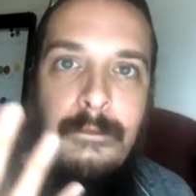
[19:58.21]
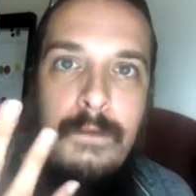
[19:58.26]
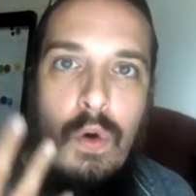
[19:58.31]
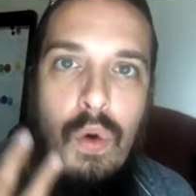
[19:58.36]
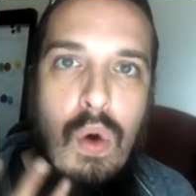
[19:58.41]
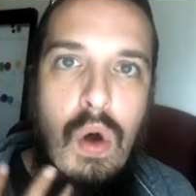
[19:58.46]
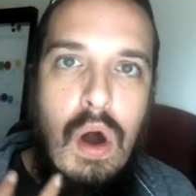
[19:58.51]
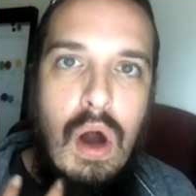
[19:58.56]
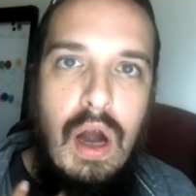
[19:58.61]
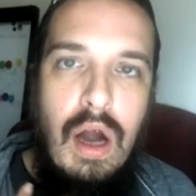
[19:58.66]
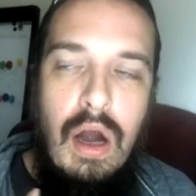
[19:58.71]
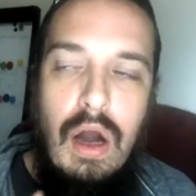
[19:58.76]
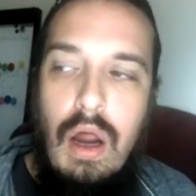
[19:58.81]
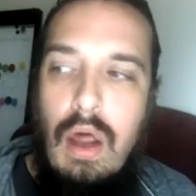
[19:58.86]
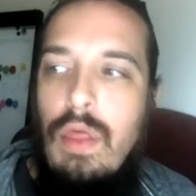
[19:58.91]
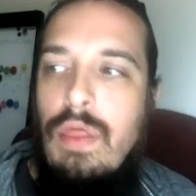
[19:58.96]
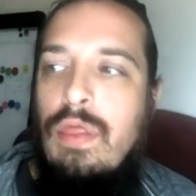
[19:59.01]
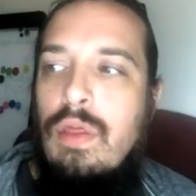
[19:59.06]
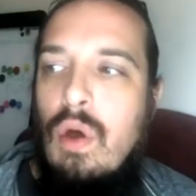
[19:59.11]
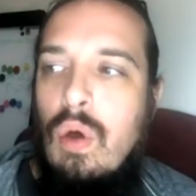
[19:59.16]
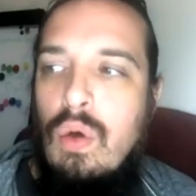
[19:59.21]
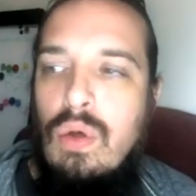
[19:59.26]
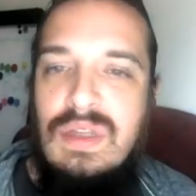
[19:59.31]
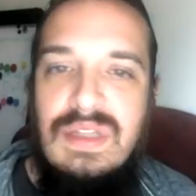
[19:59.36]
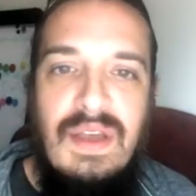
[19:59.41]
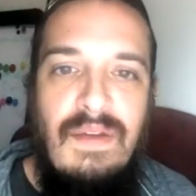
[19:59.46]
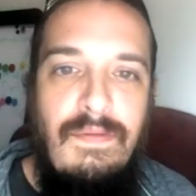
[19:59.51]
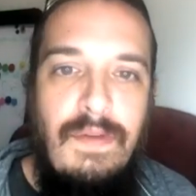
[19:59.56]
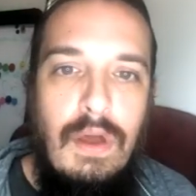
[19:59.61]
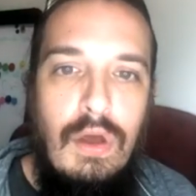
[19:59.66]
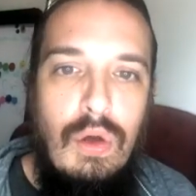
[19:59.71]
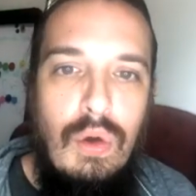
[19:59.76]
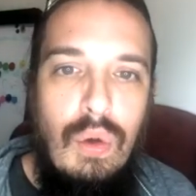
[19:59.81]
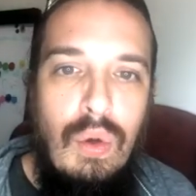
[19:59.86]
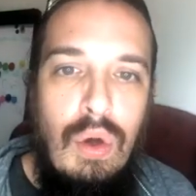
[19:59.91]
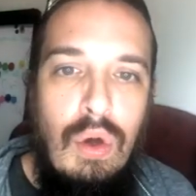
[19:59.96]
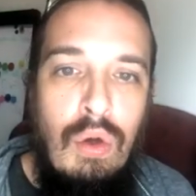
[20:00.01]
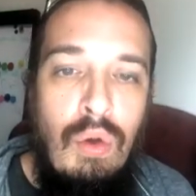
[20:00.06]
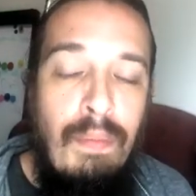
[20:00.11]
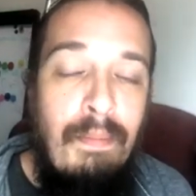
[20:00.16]
For those of
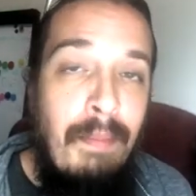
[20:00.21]
you,